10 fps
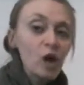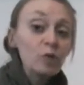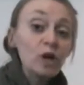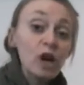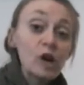
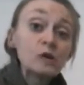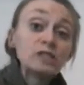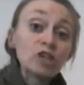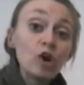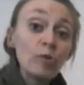we are going
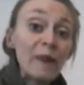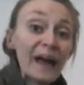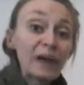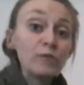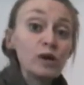to go
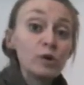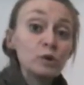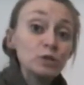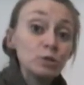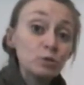back and we are
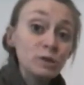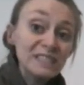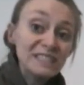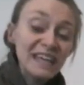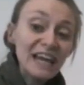going to
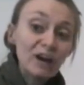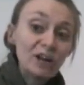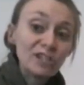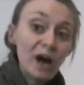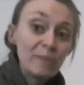restate
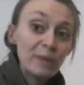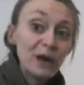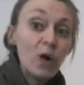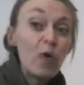our topic